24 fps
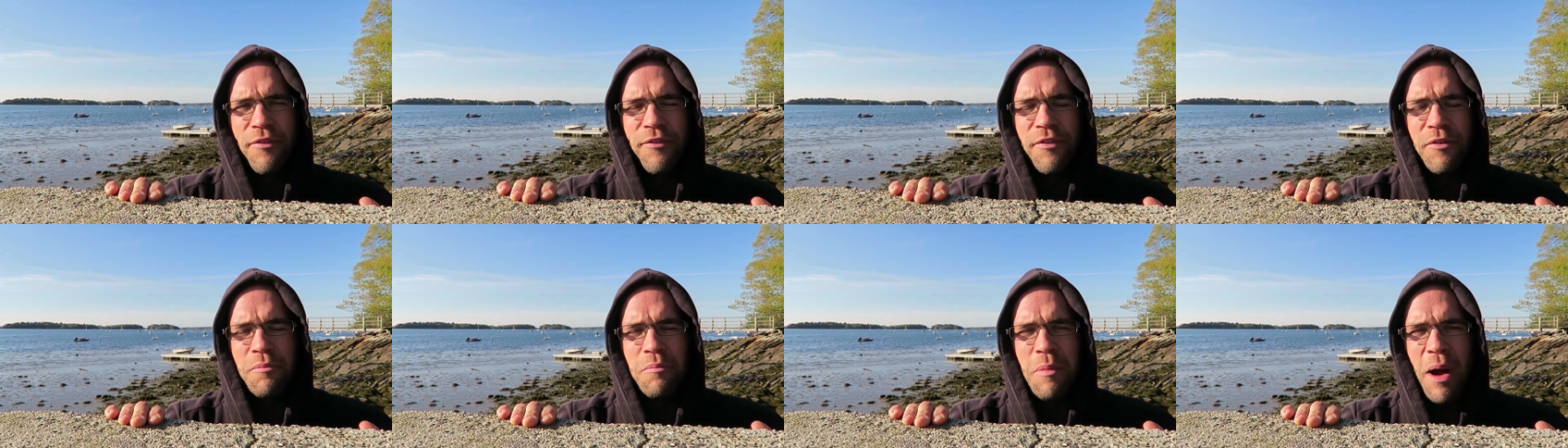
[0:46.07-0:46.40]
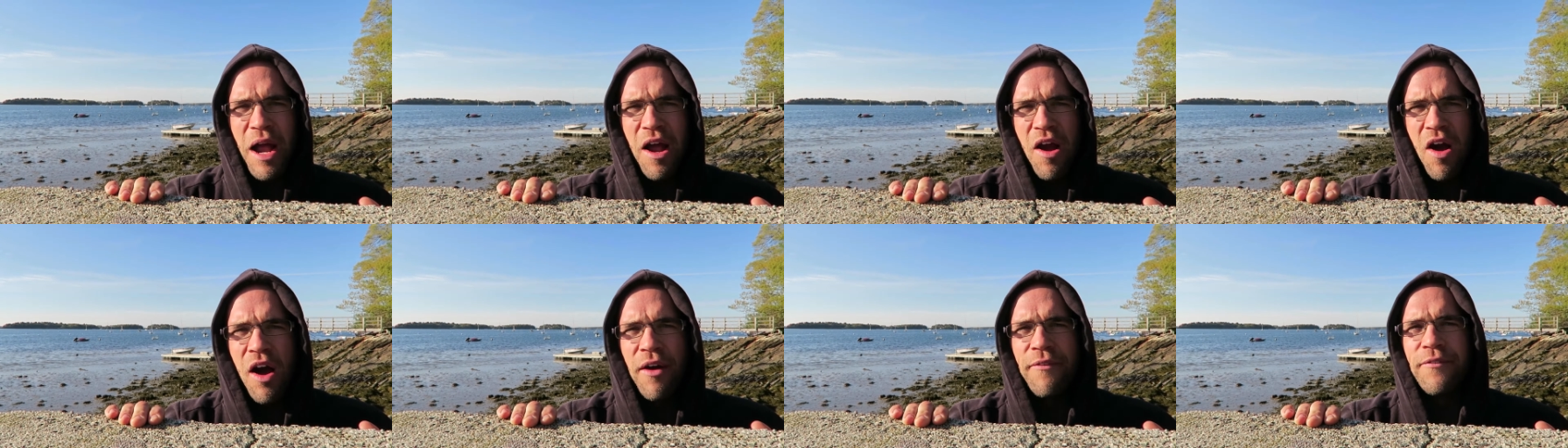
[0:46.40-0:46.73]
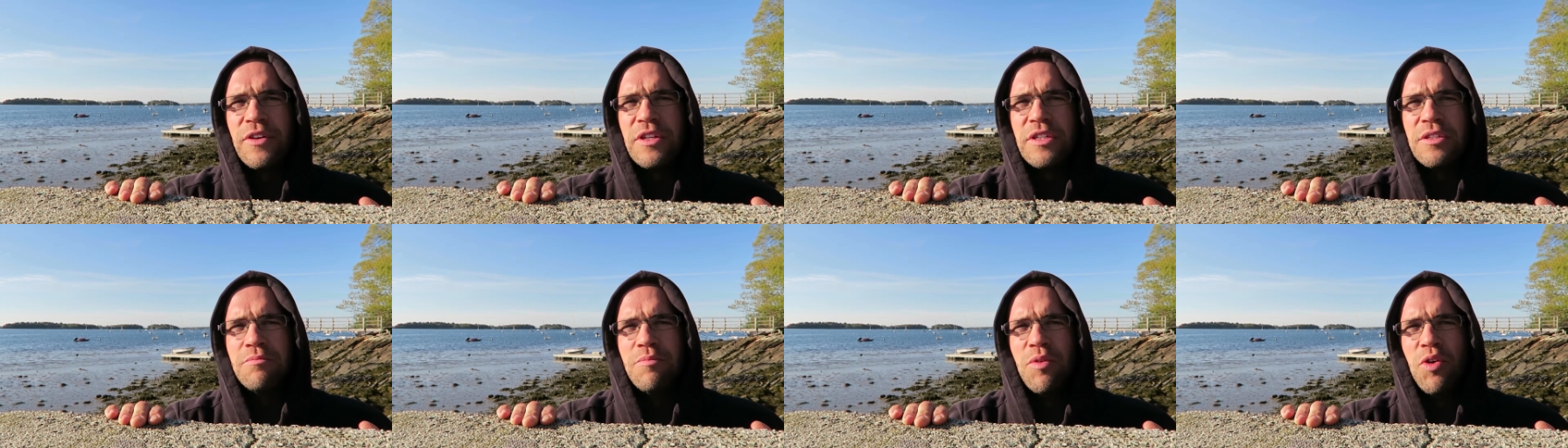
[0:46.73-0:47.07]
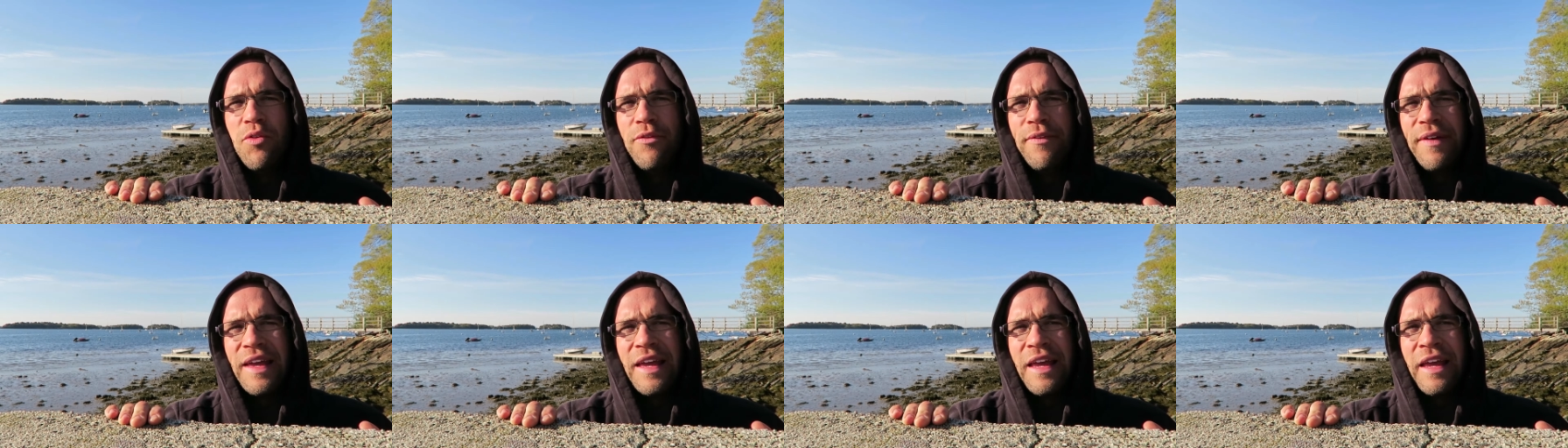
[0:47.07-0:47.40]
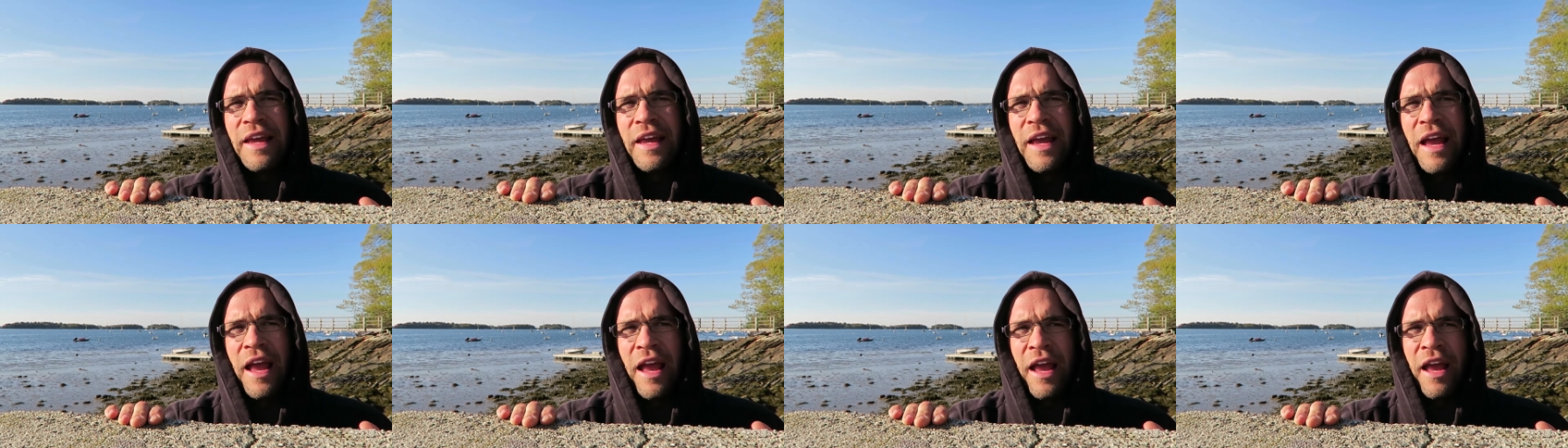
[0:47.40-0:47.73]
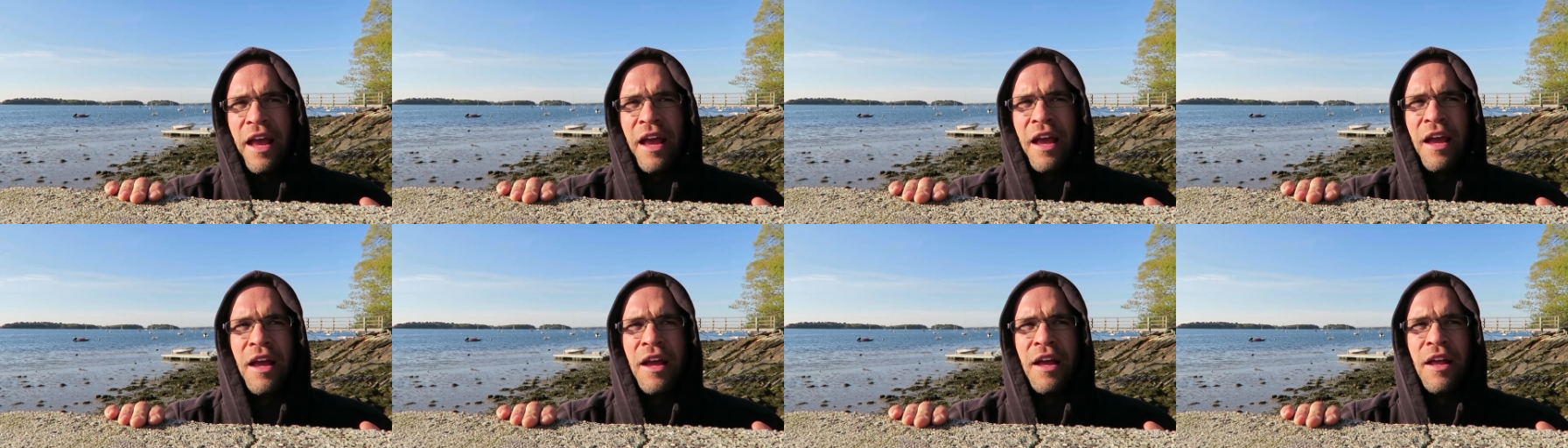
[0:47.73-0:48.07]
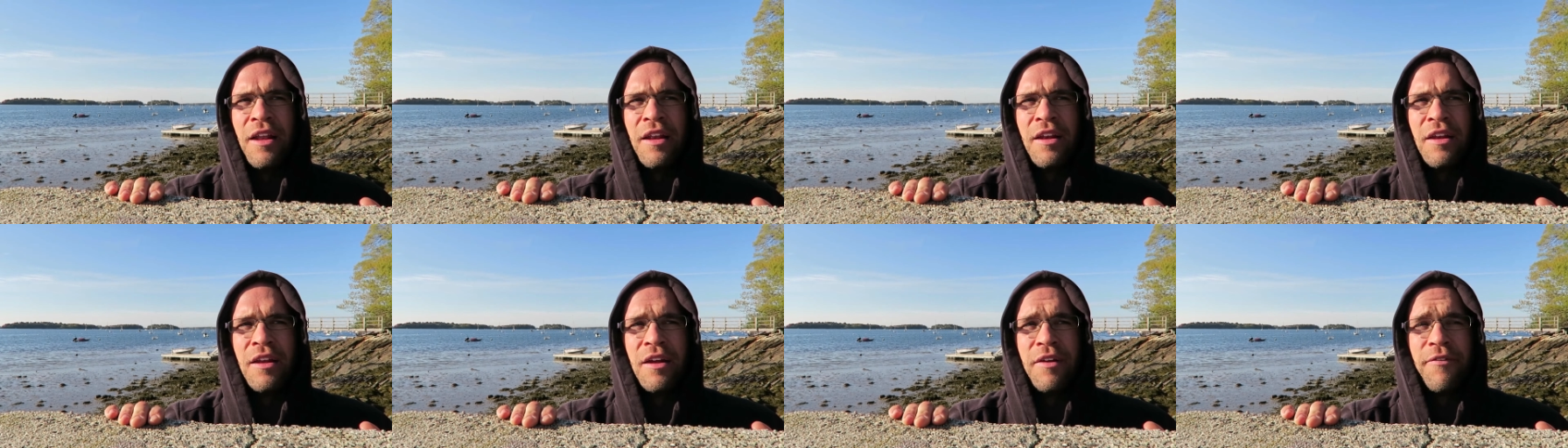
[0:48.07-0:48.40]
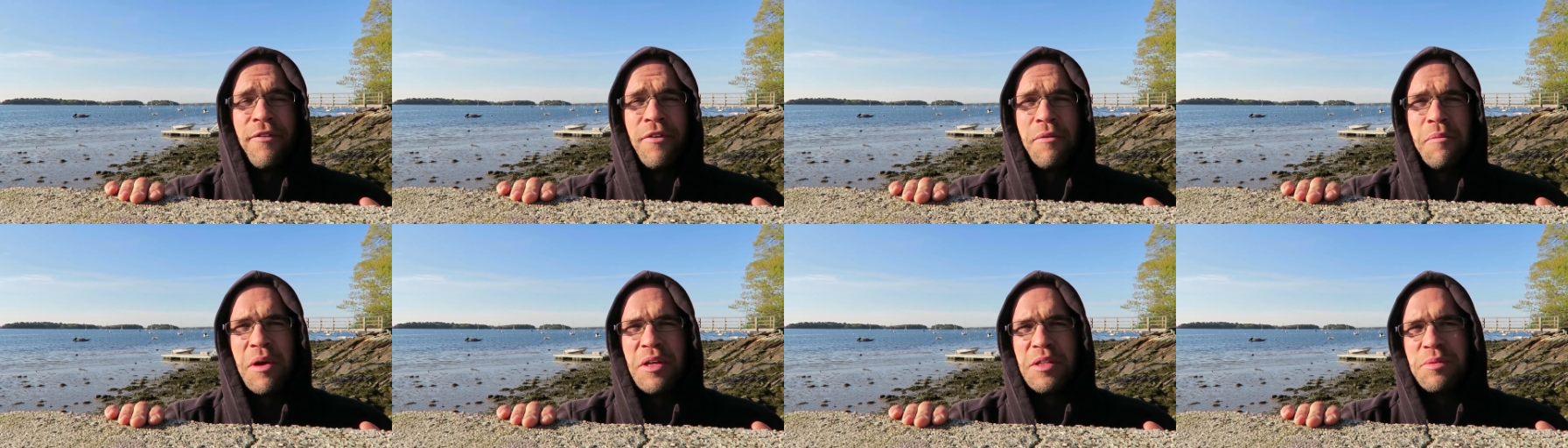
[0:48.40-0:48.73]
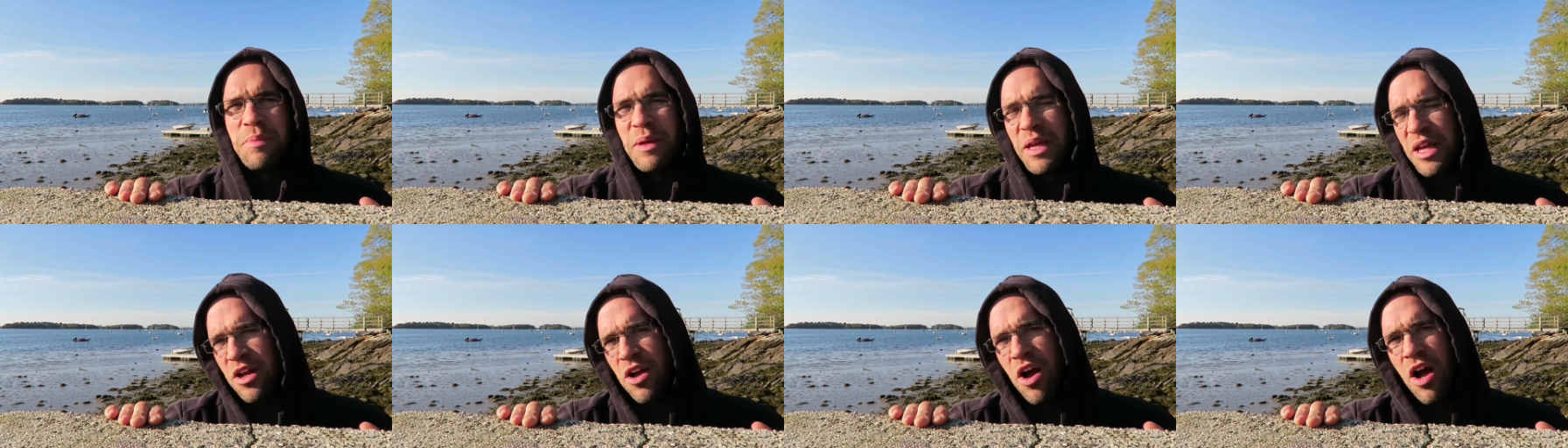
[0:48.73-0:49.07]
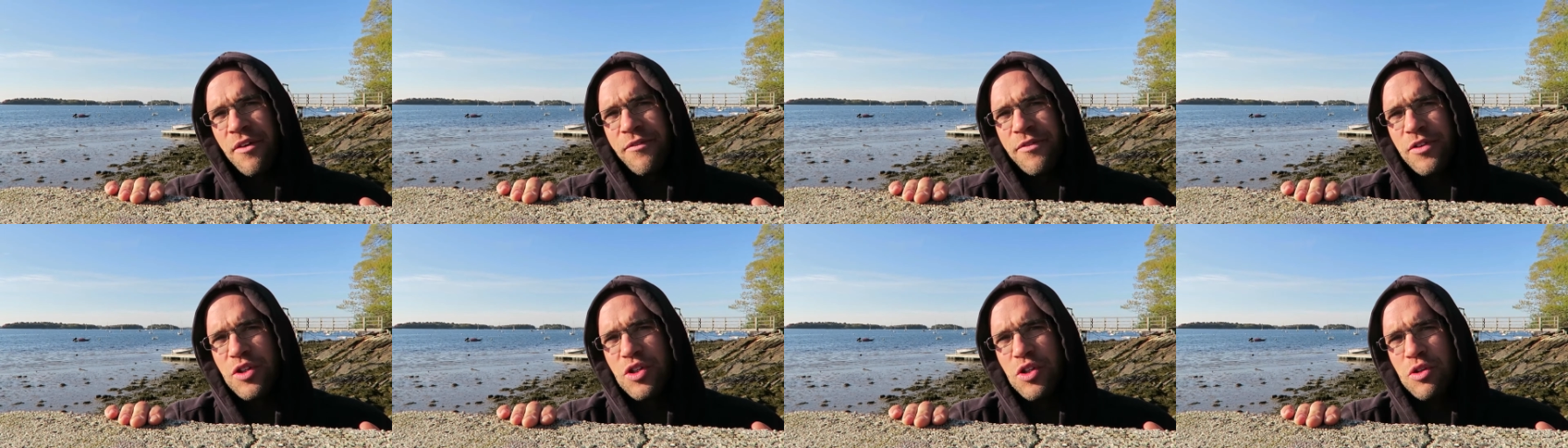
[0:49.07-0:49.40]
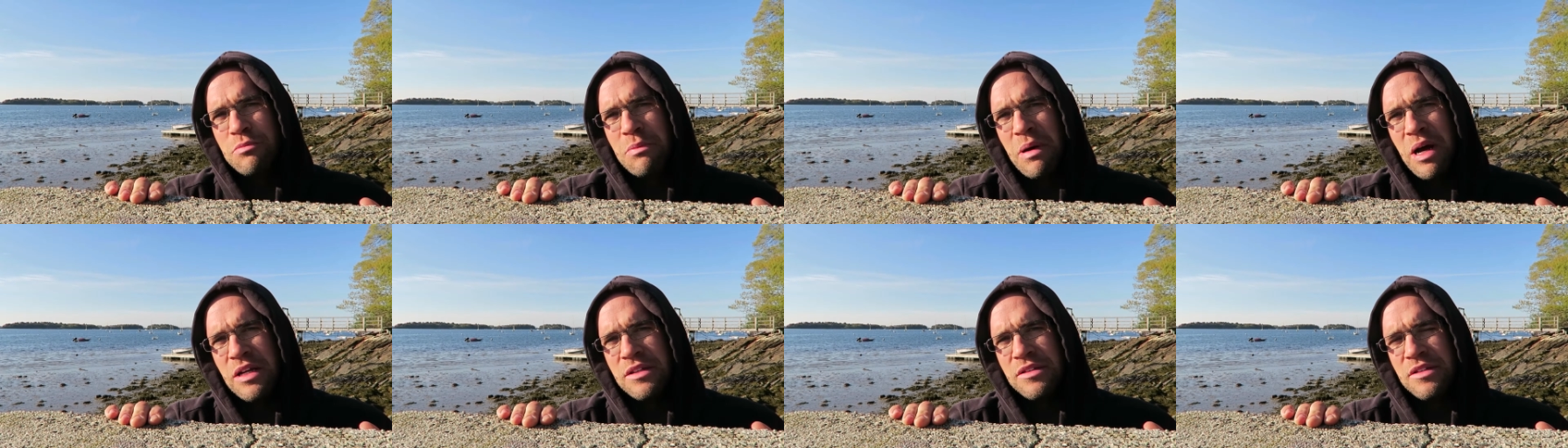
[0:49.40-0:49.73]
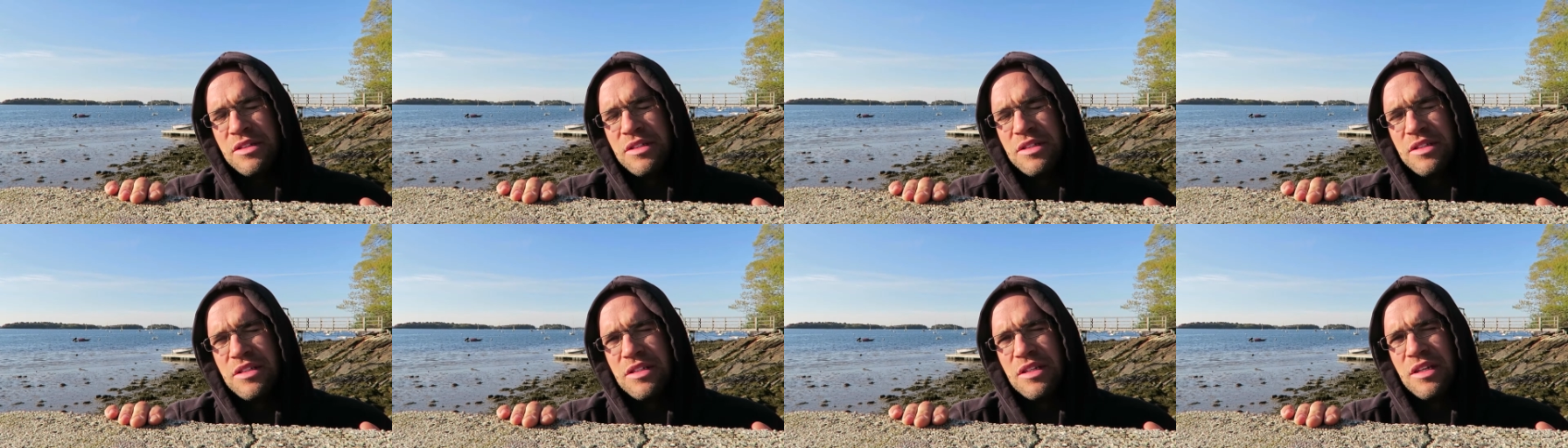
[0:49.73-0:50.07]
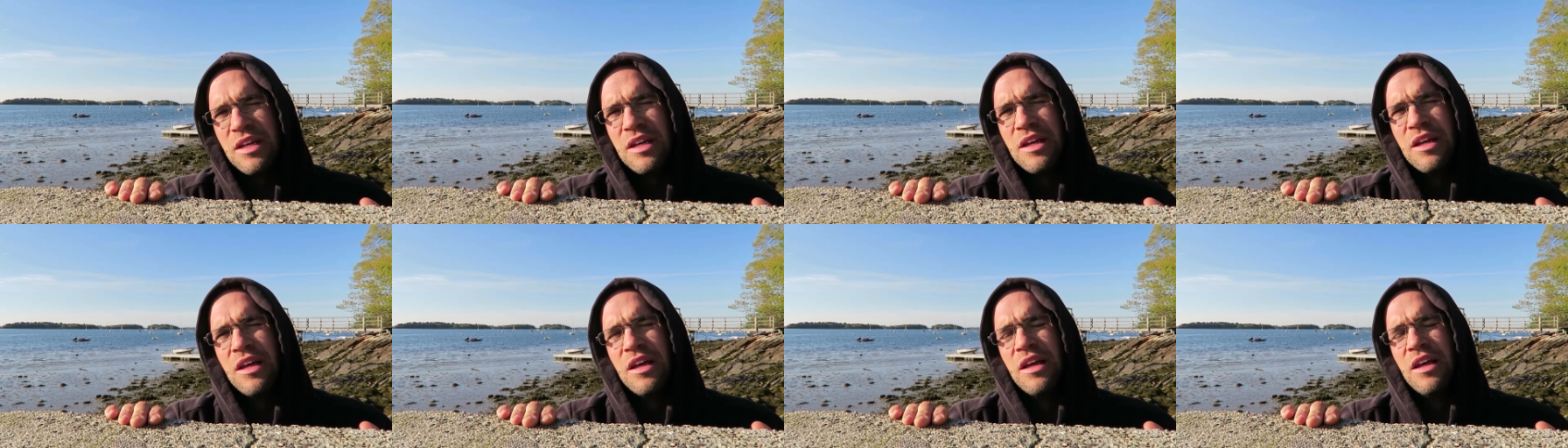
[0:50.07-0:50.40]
from my office moving and from us being gone for two months,